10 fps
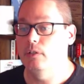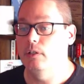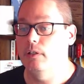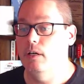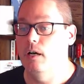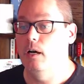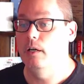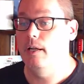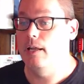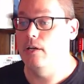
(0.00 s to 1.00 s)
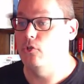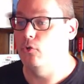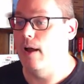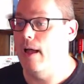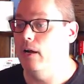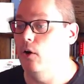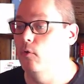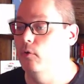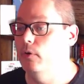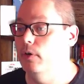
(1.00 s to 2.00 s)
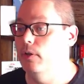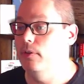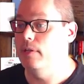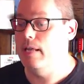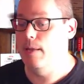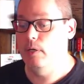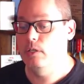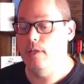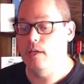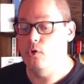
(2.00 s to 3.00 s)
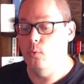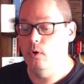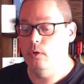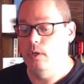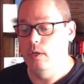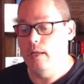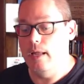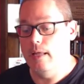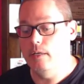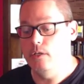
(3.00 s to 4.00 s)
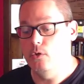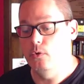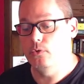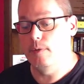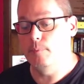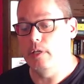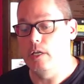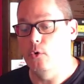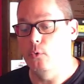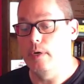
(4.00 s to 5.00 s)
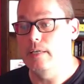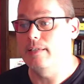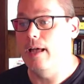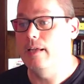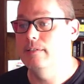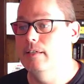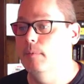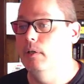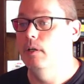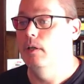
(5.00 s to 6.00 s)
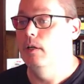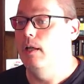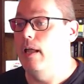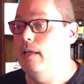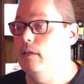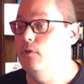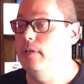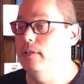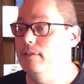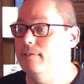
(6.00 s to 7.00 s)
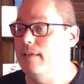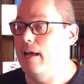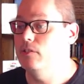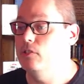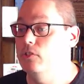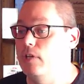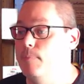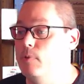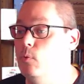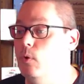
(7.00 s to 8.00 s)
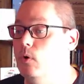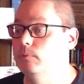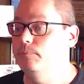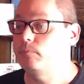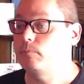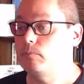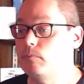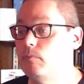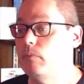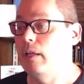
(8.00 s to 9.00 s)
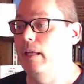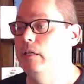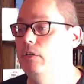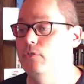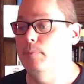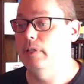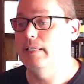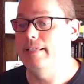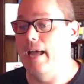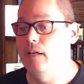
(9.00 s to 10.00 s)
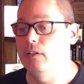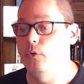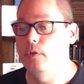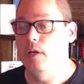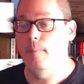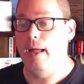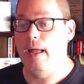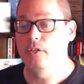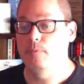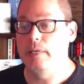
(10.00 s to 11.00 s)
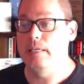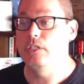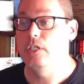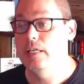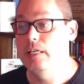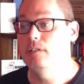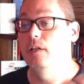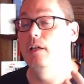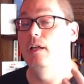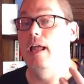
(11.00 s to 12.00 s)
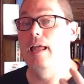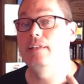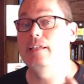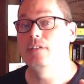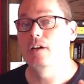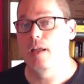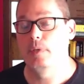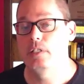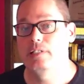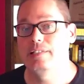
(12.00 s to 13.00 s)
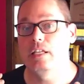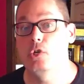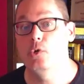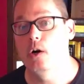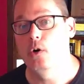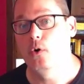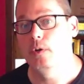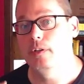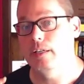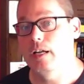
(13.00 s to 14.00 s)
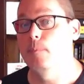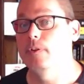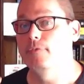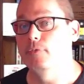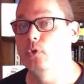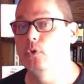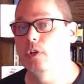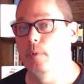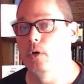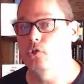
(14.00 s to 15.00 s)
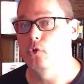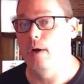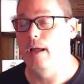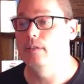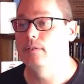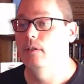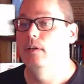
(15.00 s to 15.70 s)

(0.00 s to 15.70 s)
click on and drag over the image that you want, and then you simply resize them, and you get the size and shape you want, and then you simply download them as PNGs, and these are images that you own that come with full commercial rights.